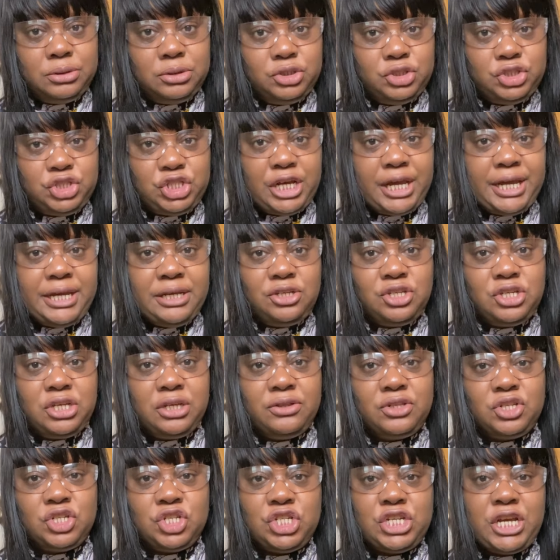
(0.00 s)
changing
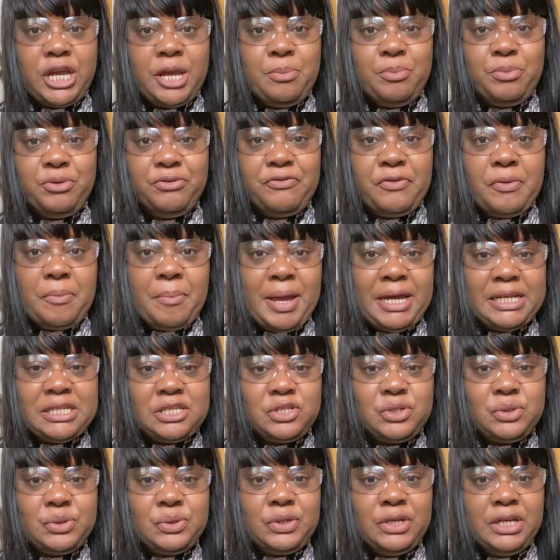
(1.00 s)
the shape of the
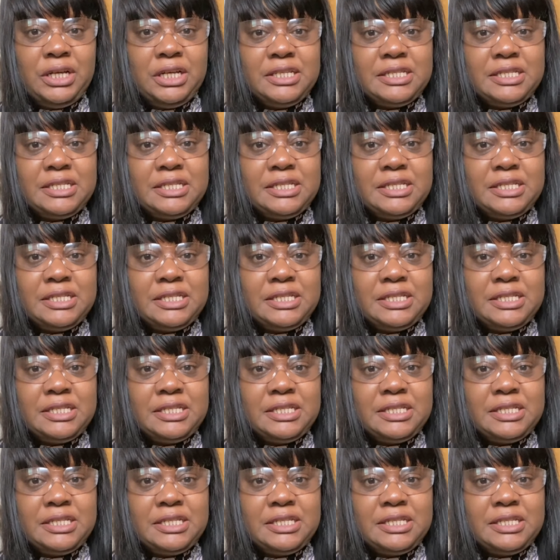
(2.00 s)
metal.